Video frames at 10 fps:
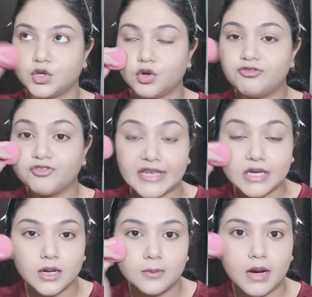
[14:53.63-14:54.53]

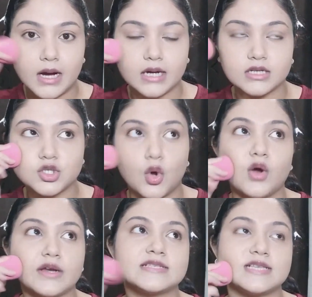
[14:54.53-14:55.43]
finger marks
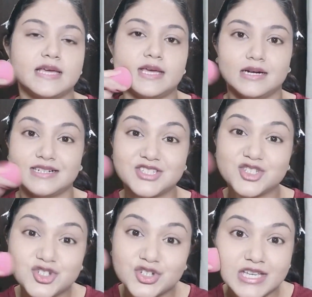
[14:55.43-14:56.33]
or say
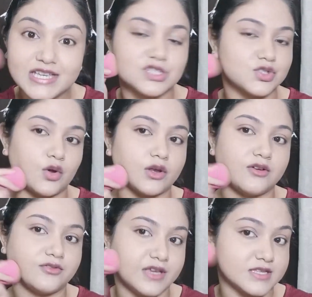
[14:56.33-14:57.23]
streaks on your
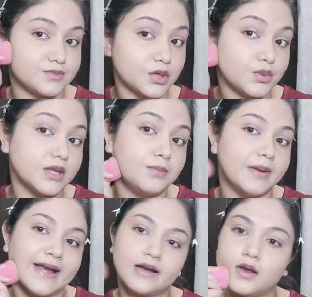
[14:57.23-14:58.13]
face. But with a
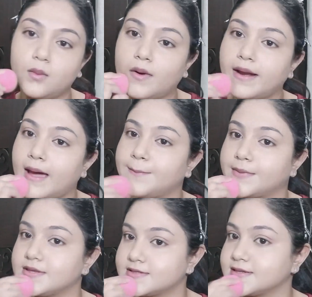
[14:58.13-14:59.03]
blender what
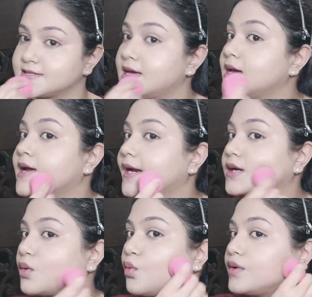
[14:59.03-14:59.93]
happens is
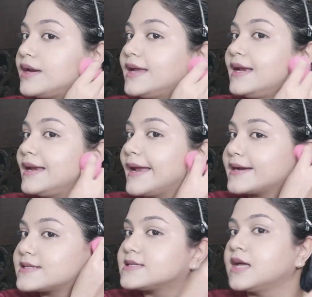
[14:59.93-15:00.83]
it only
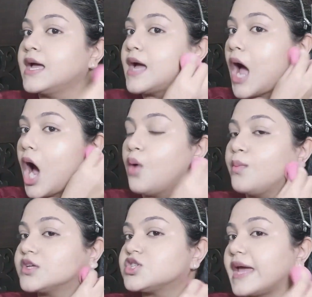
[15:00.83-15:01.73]
lets how much